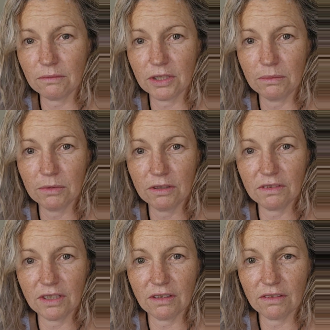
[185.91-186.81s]
When you're
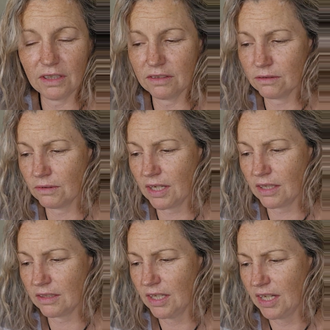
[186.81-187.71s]
moving the things
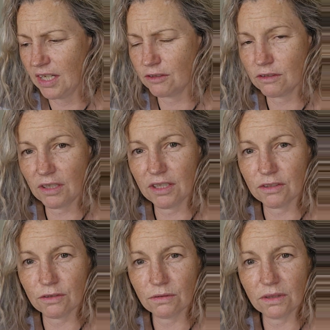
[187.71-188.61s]
around, it's
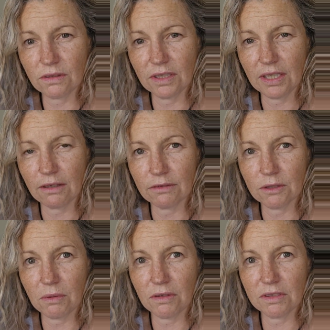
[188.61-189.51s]
triggering that
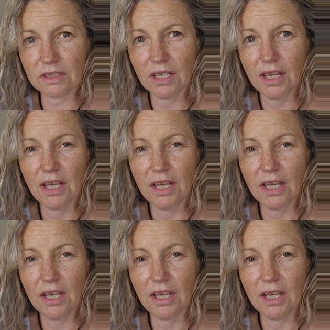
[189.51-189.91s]
response.